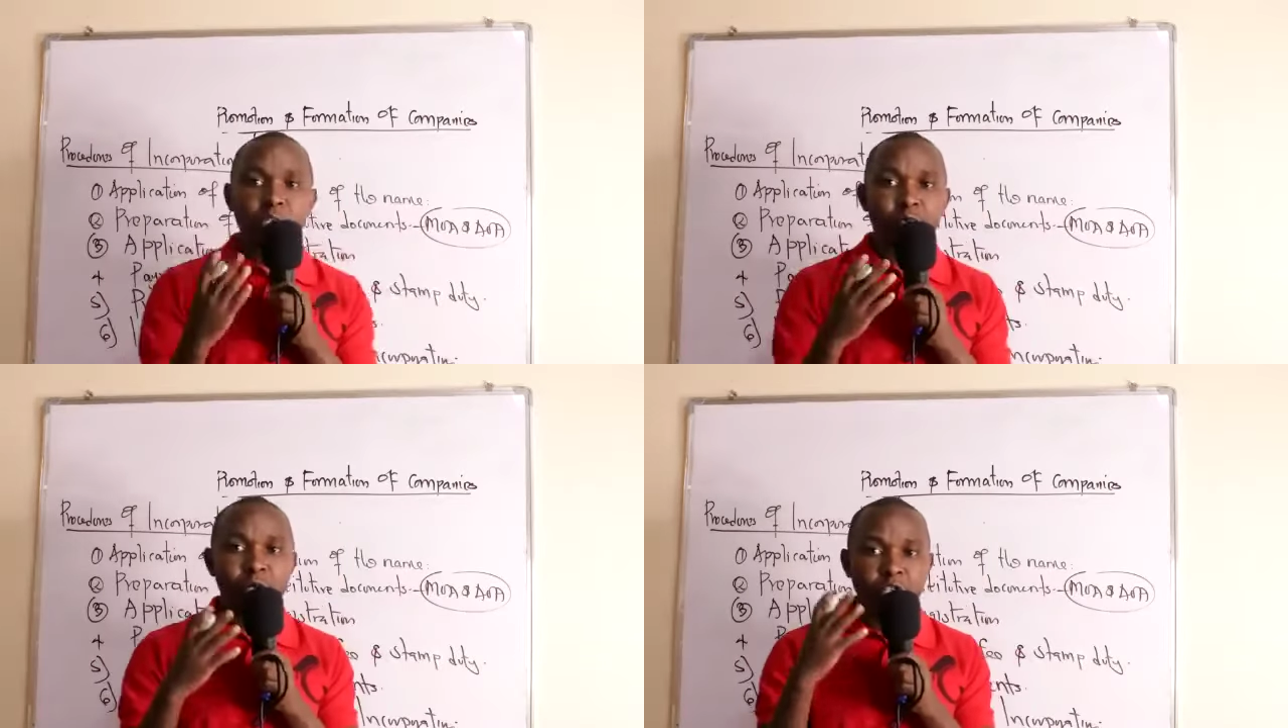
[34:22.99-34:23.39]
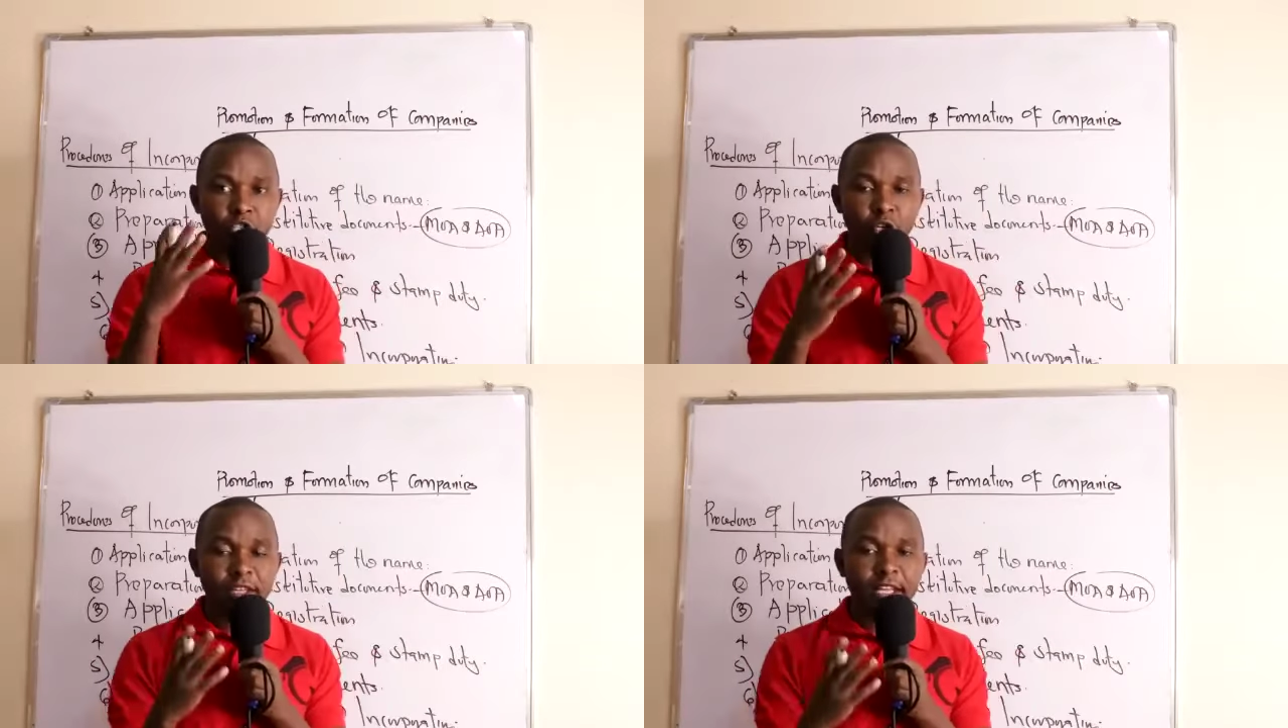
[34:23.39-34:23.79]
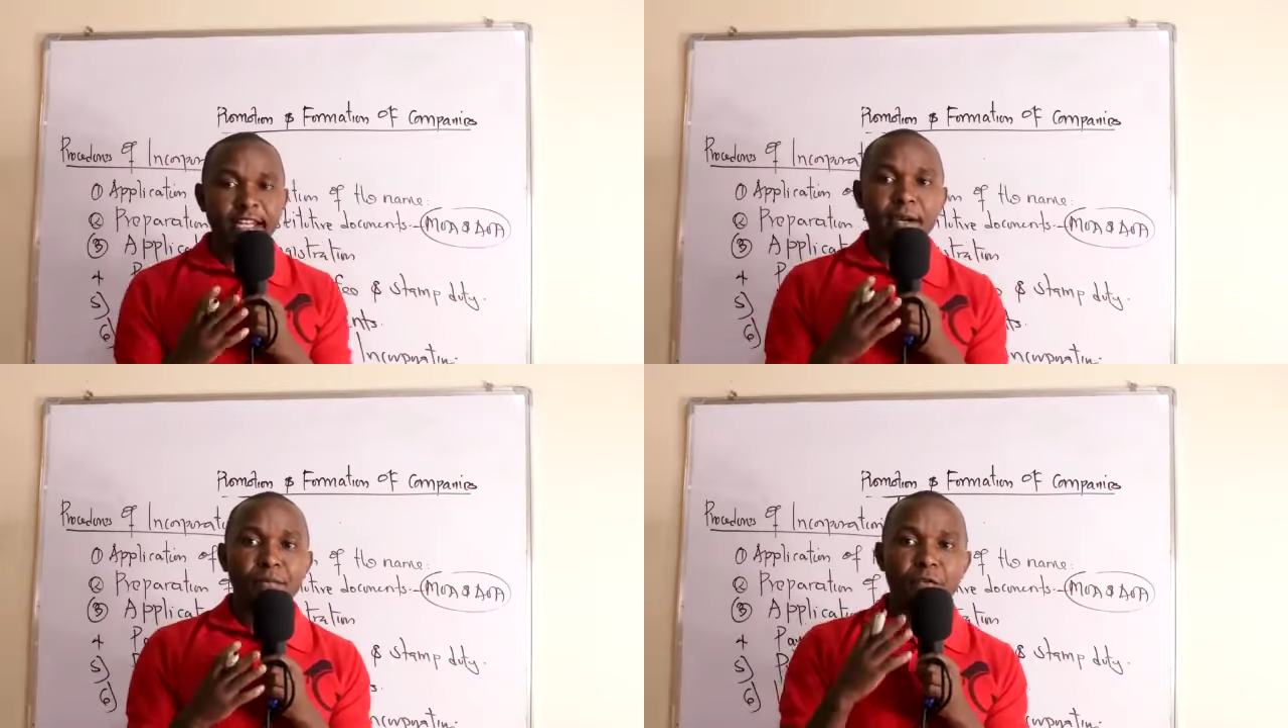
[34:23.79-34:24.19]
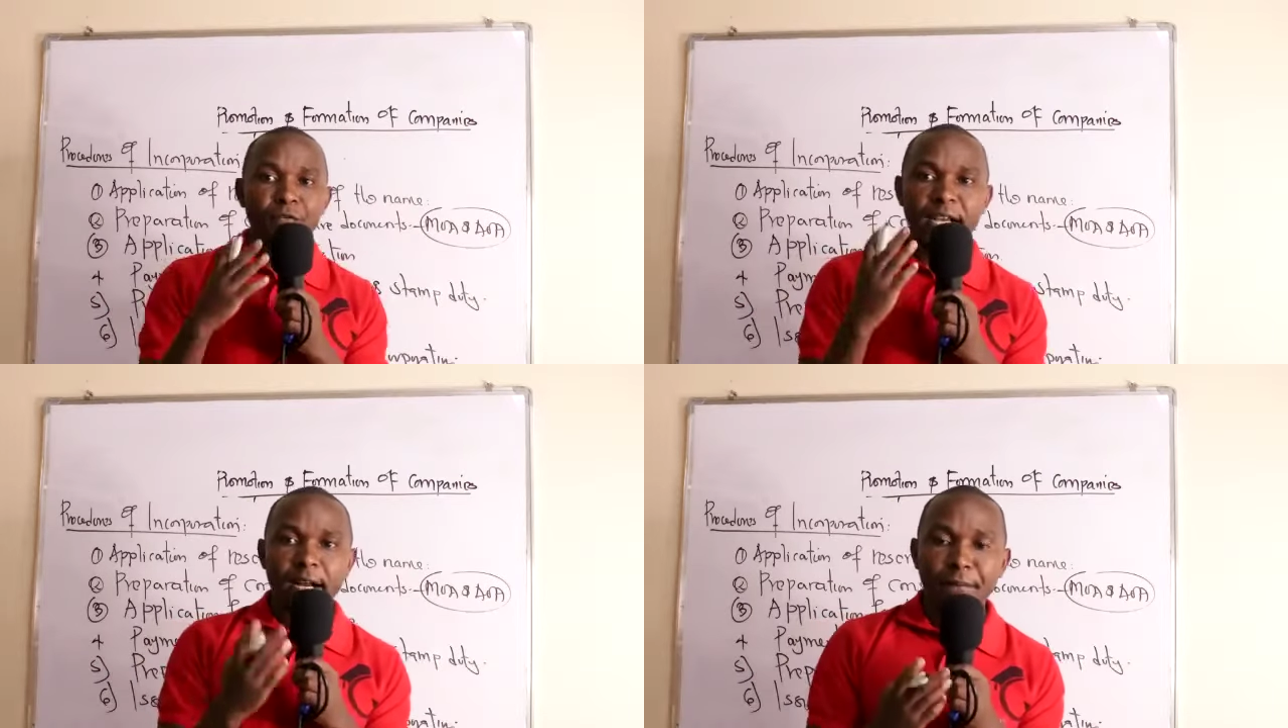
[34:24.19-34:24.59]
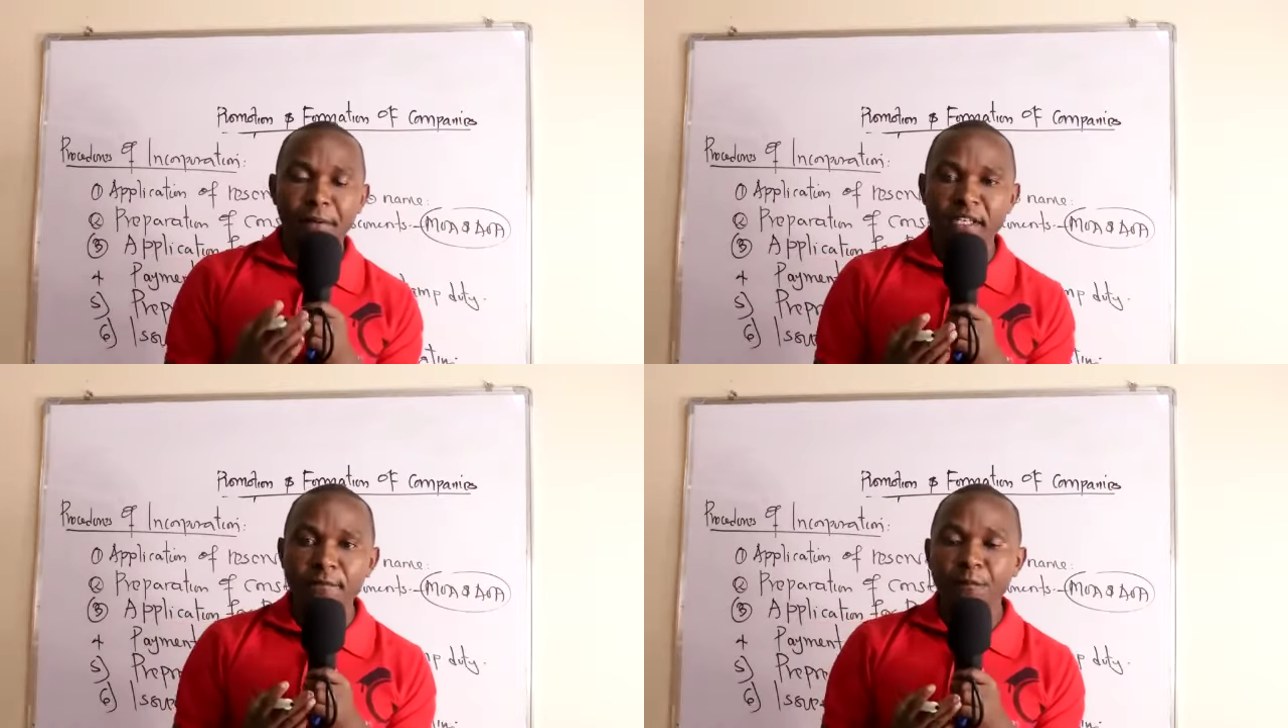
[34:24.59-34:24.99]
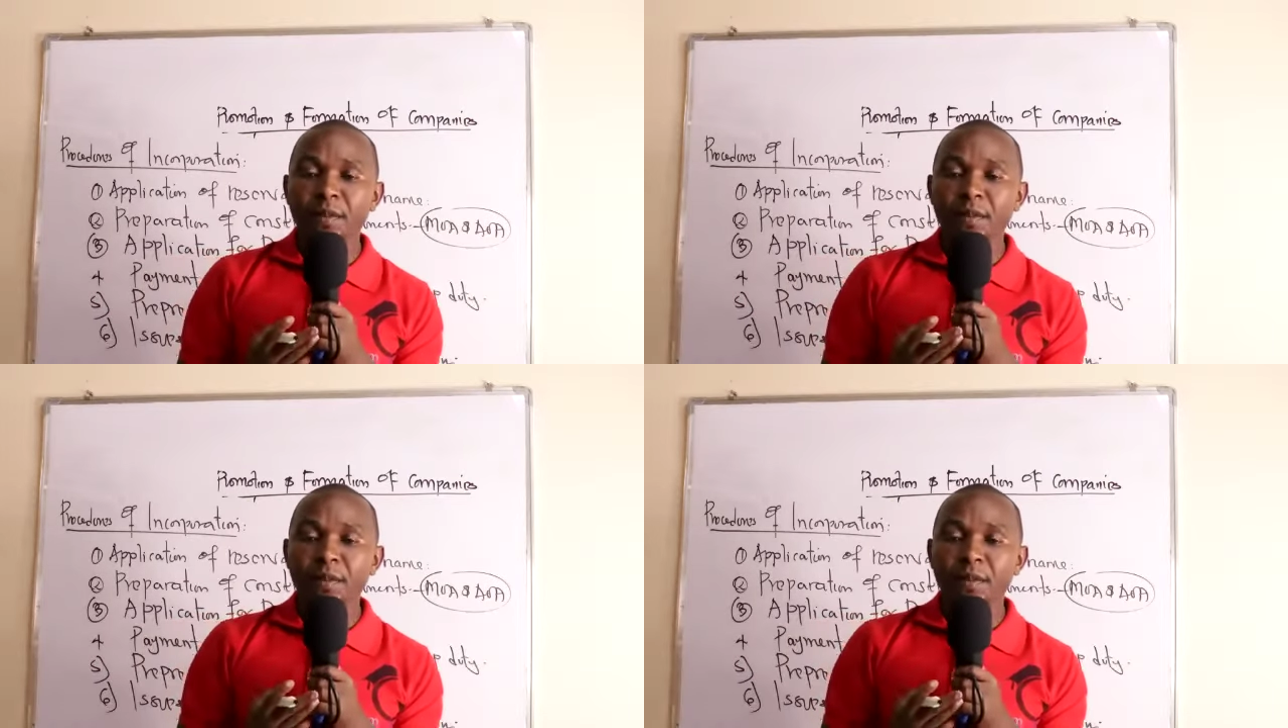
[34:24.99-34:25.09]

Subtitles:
will show the name of the company,